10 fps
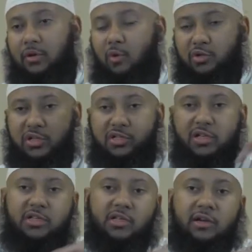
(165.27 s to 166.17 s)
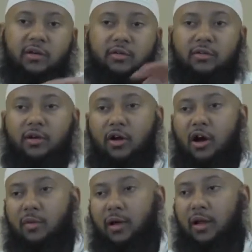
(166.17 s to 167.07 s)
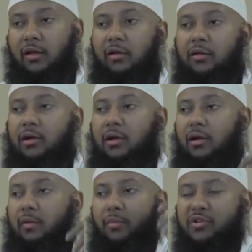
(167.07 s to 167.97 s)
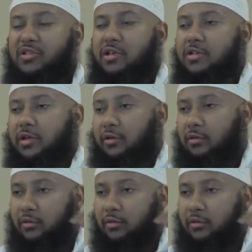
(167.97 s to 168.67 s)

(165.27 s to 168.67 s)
which is just a normal procedure.